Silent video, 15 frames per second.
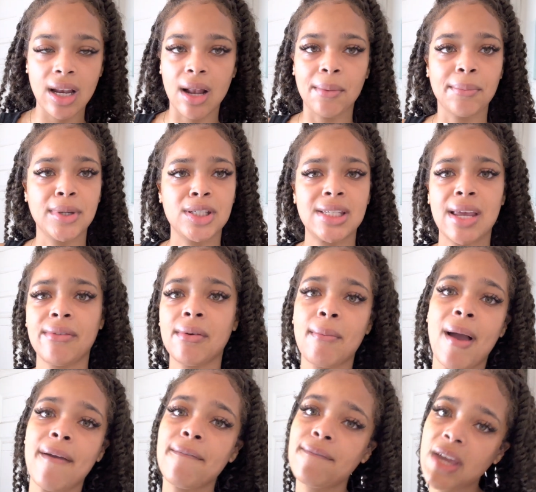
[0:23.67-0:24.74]
I'm gonna be shaving
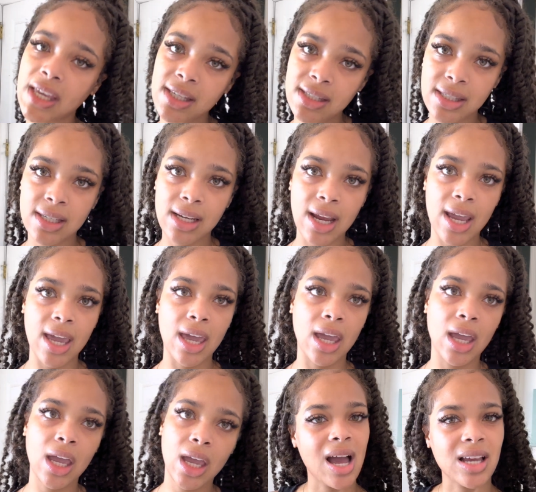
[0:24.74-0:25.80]
my face
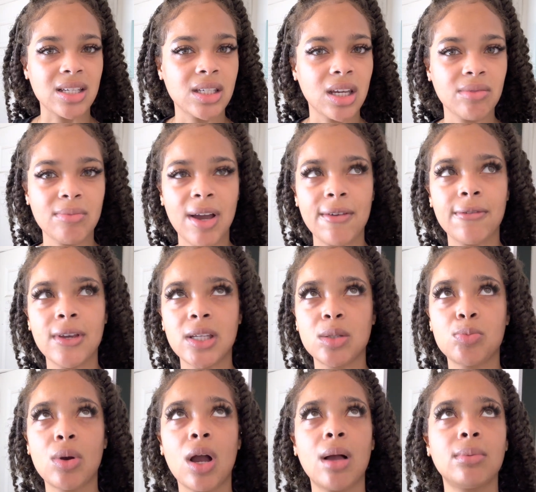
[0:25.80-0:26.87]
today. shave my
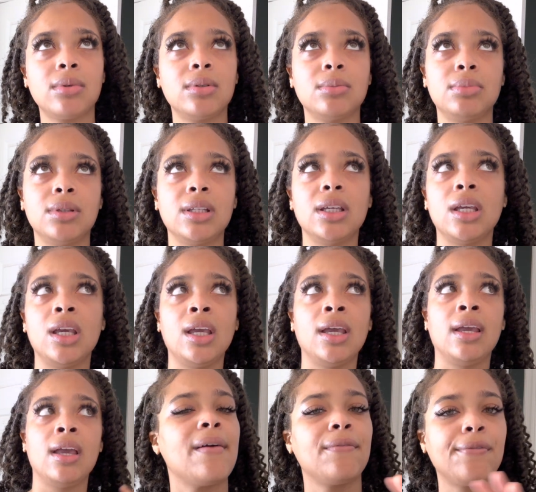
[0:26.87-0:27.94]
face
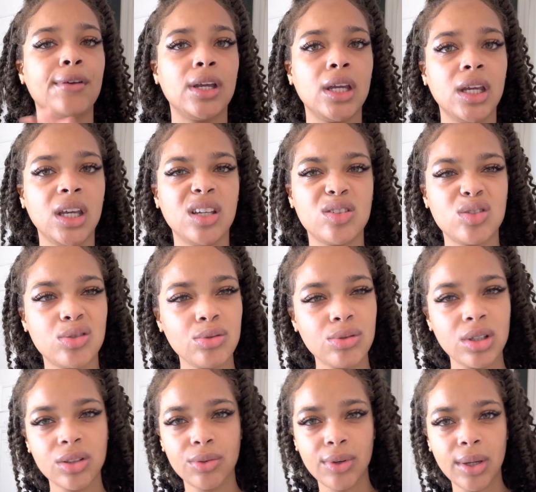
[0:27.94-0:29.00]
probably every 2
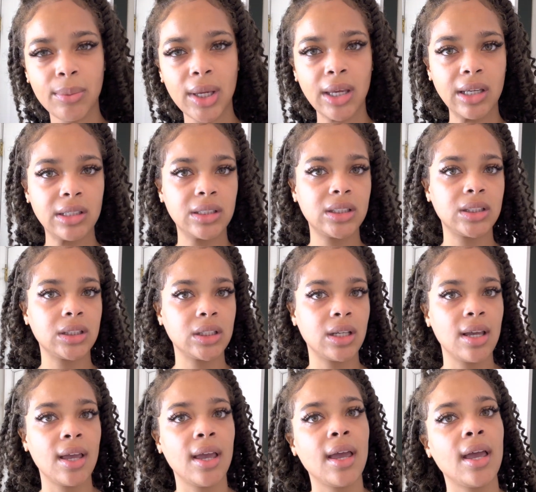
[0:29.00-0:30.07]
to 3 weeks.
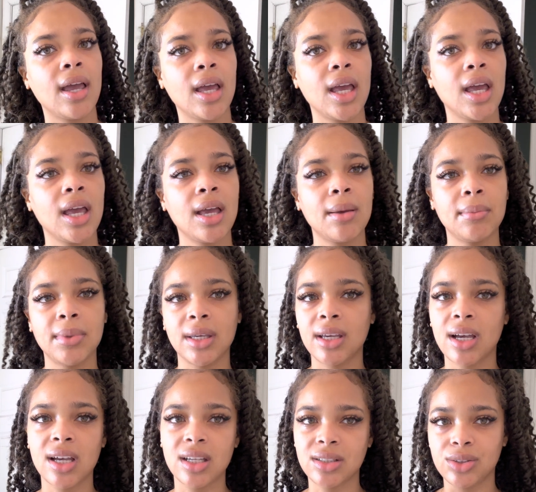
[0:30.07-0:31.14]

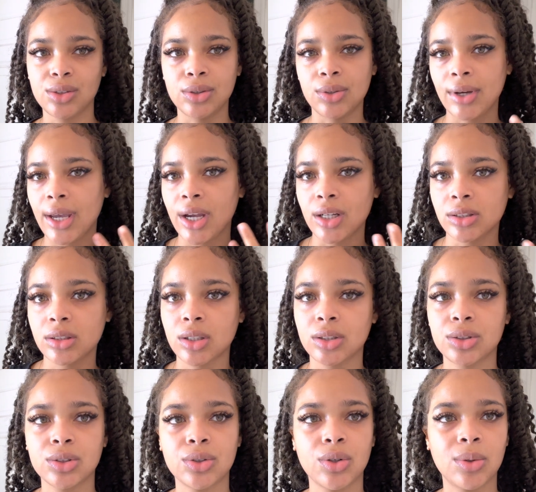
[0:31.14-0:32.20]
Because you know, hair
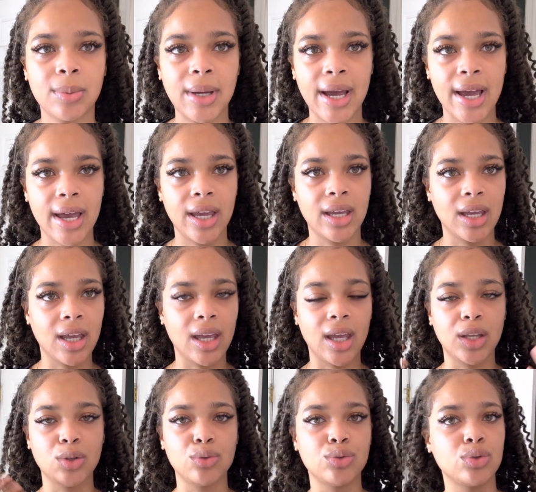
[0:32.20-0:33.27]
starts to grow back
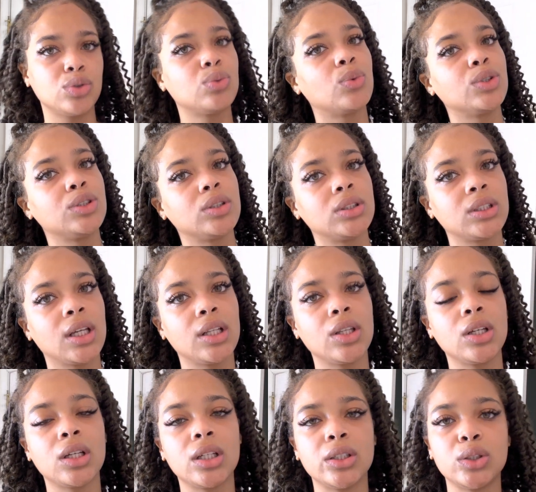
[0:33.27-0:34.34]
and you just want your skin
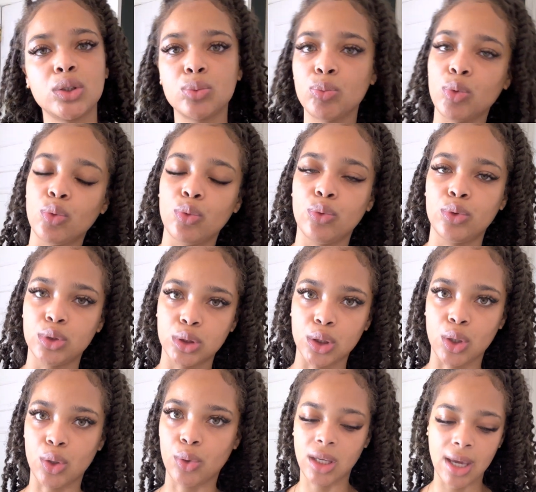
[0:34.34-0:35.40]
looking smooth.
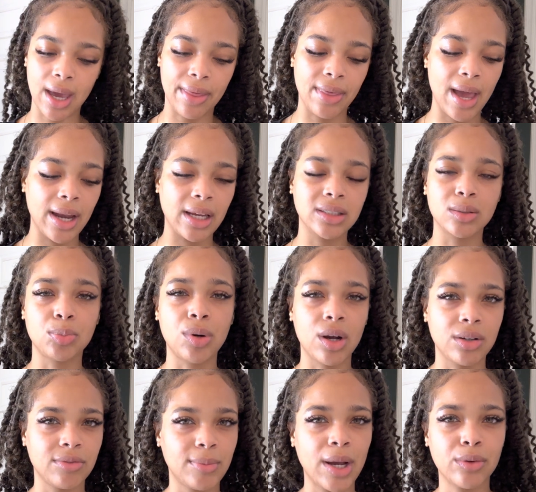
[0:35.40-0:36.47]
So yeah, that is a
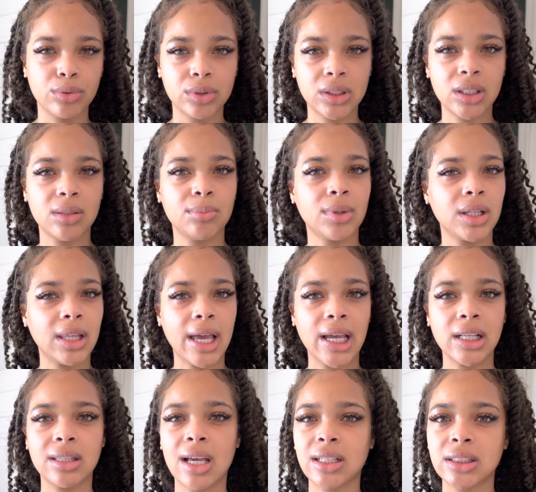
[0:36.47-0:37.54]
part of my routine, but
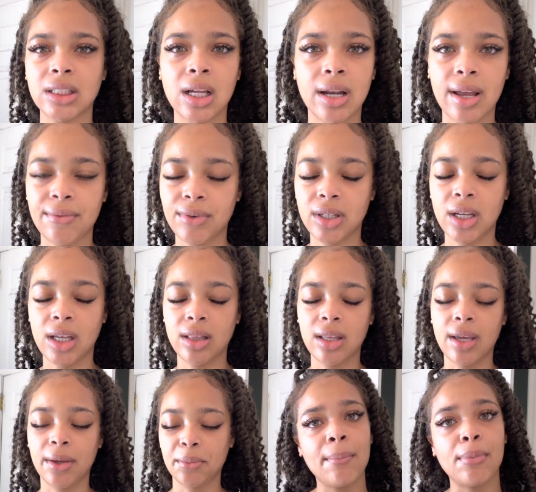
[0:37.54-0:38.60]
like that's not an everyday
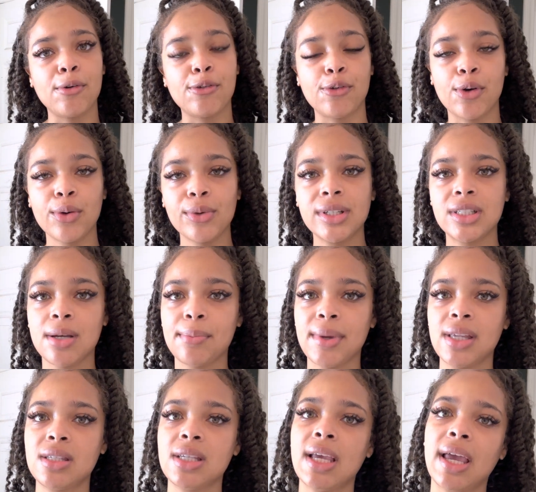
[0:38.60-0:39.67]
thing. Before we jump
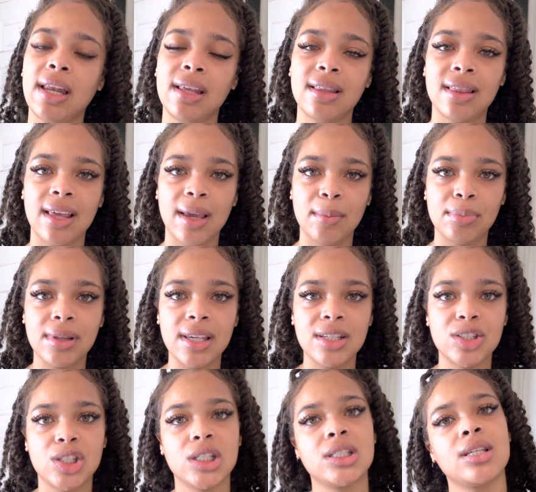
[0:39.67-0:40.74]
into anything,
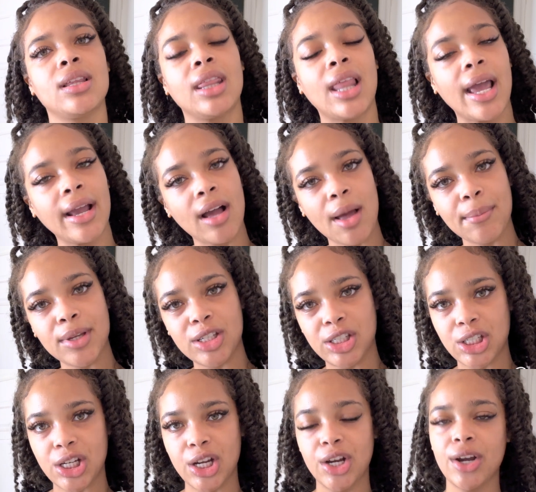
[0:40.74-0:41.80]
please just like, comment,
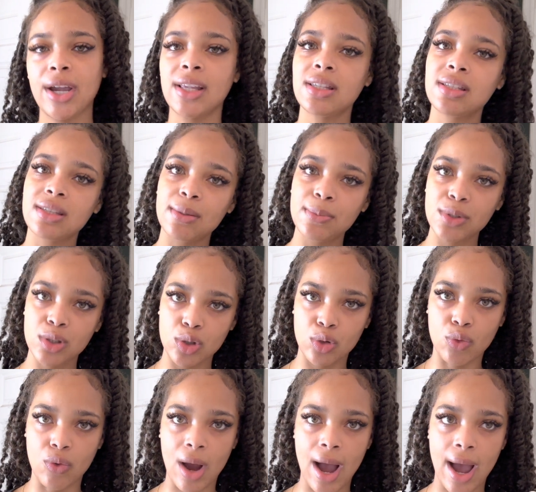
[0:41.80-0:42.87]
share, and
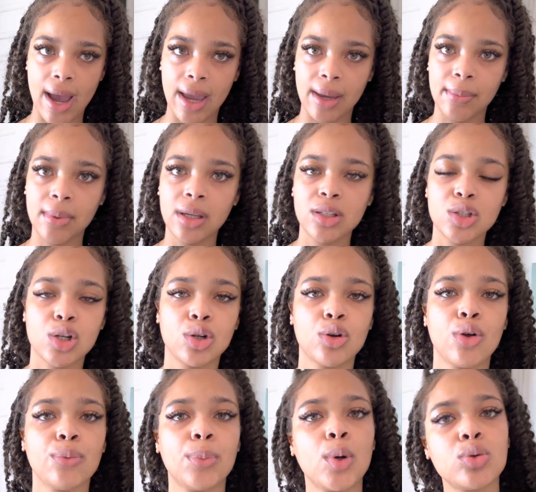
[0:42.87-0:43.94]
subscribe. Turn
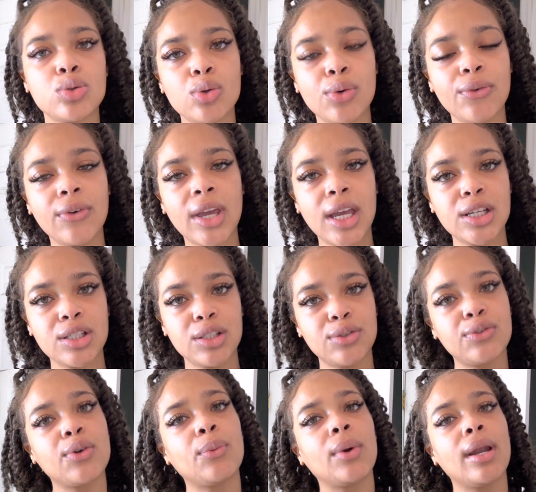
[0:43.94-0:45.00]
on post notifications
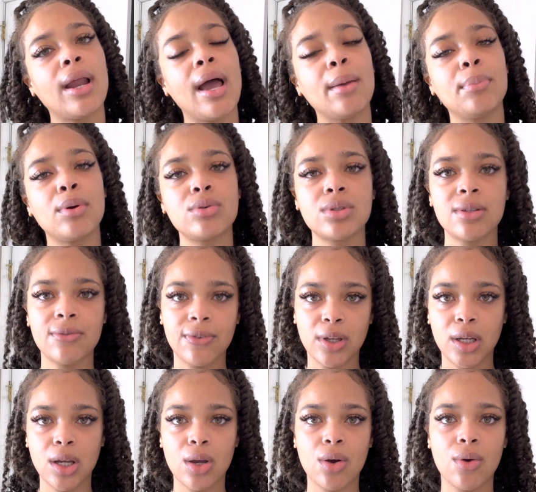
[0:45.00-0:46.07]
for when I post a
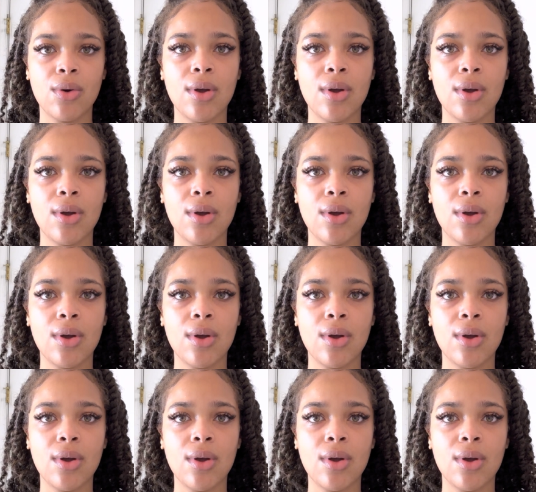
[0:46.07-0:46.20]
video.